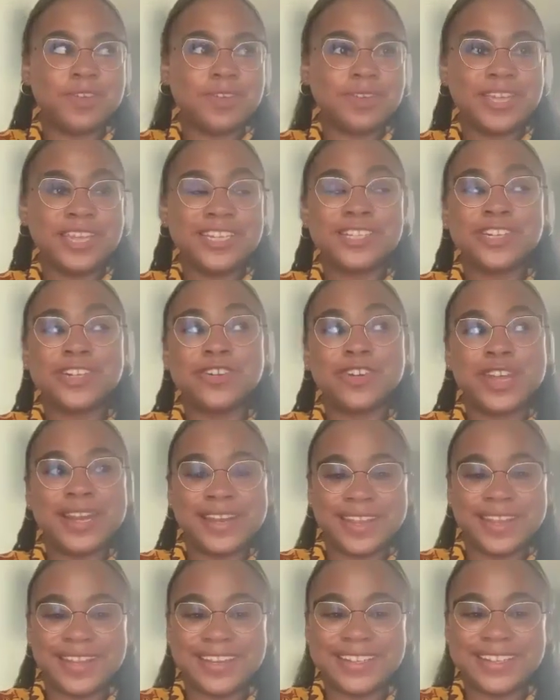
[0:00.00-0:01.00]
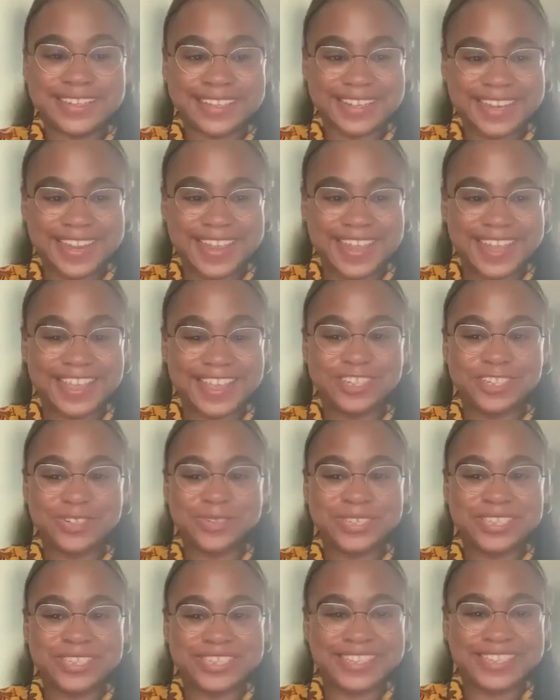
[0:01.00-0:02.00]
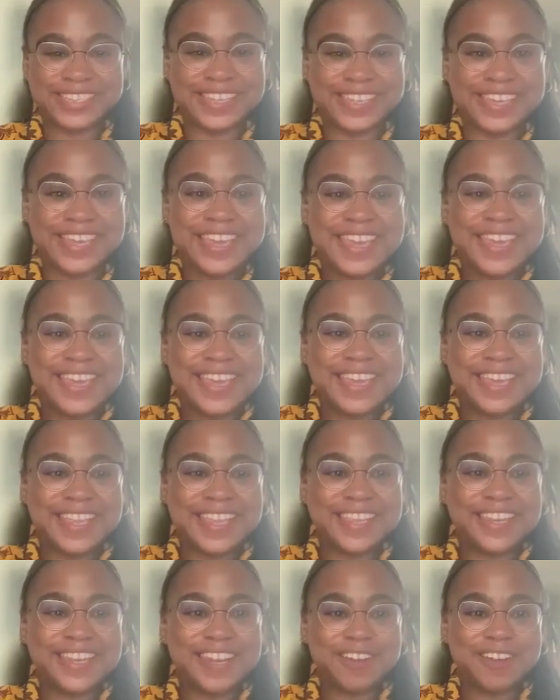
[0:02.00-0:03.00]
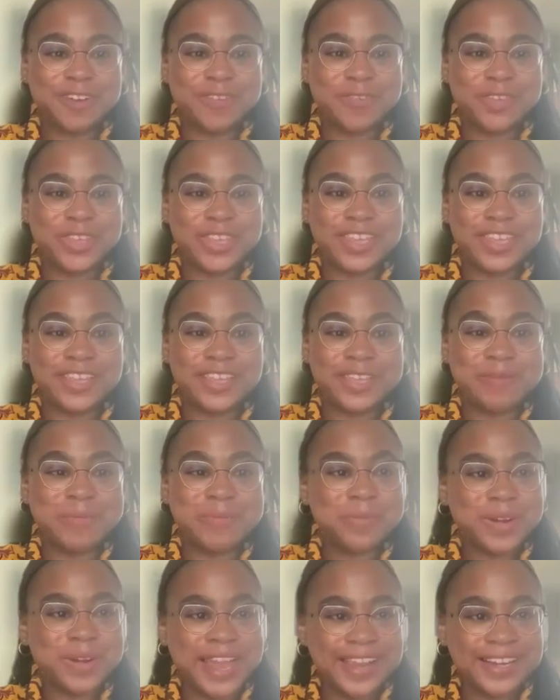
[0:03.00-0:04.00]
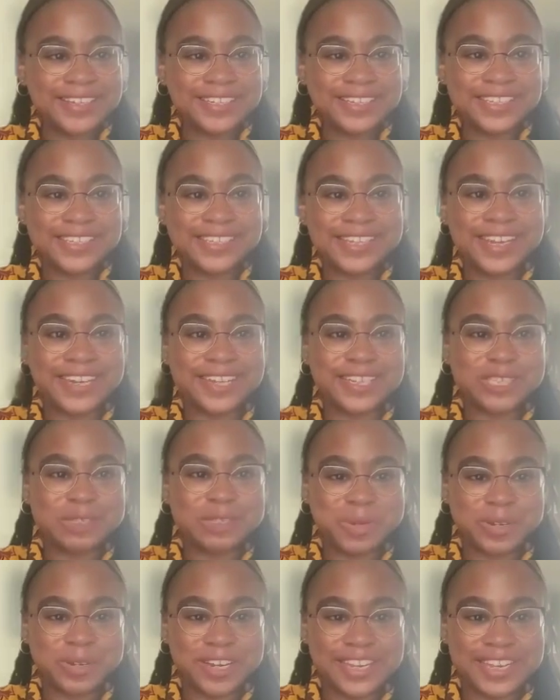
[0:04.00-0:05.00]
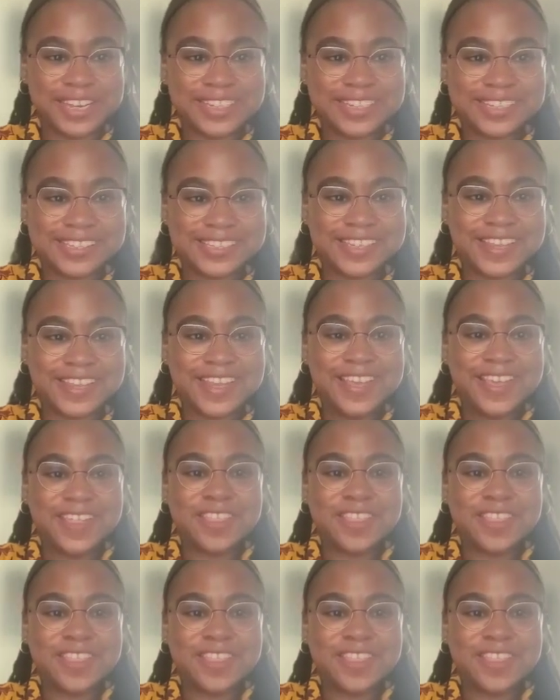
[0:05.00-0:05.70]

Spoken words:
integrated today, as you'll see, in the narrative healing practice and experience.